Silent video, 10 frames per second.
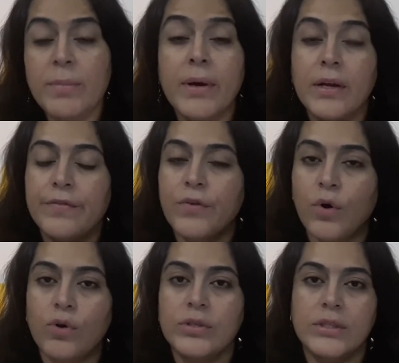but of
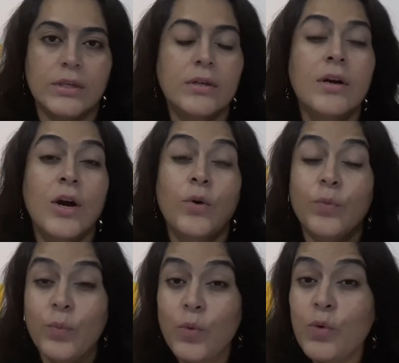course the
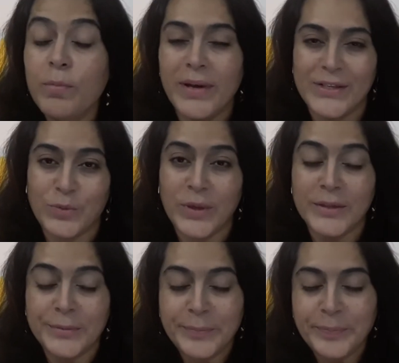womb as well.